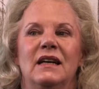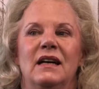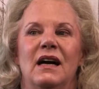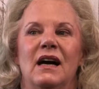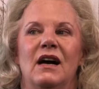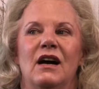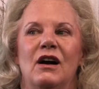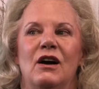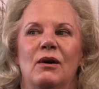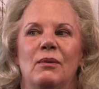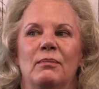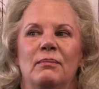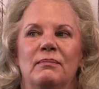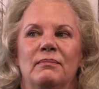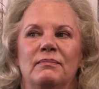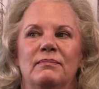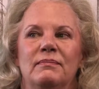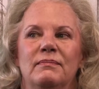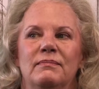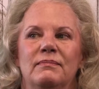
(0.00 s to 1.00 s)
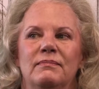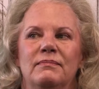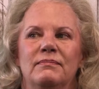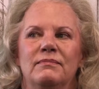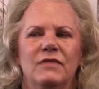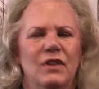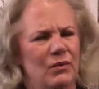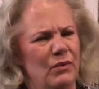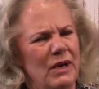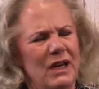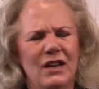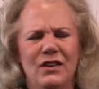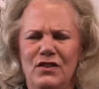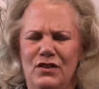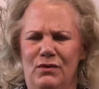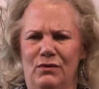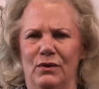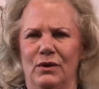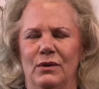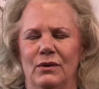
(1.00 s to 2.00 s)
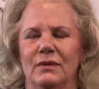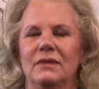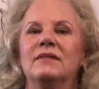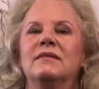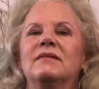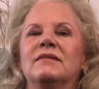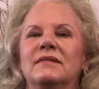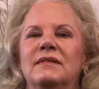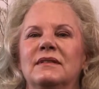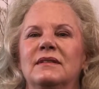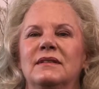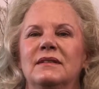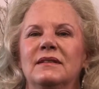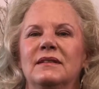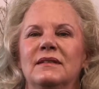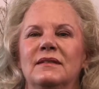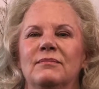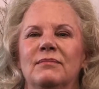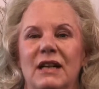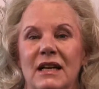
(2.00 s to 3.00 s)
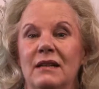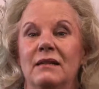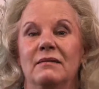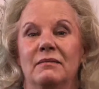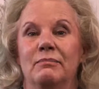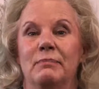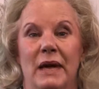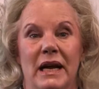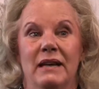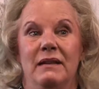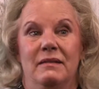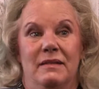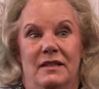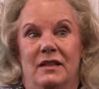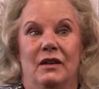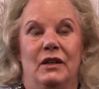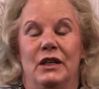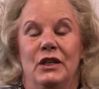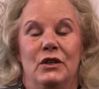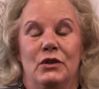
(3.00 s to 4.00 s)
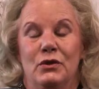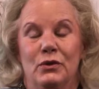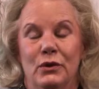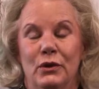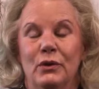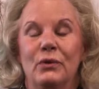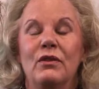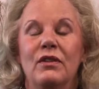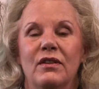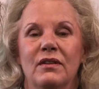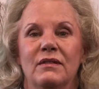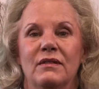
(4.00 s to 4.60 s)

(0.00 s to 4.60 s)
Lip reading: did we get screwed by telling the truth?